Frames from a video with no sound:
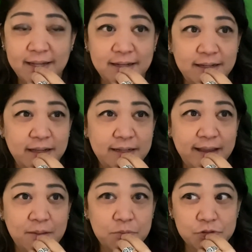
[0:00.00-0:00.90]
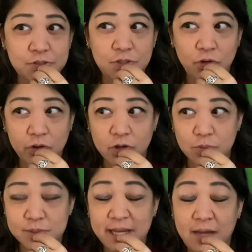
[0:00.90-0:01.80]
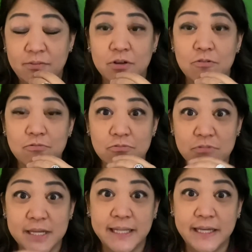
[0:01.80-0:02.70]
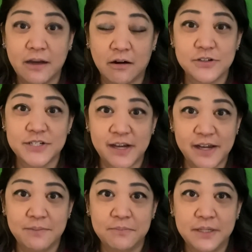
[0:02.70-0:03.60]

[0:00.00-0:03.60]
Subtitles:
and Amber's lawyer was having a really hard time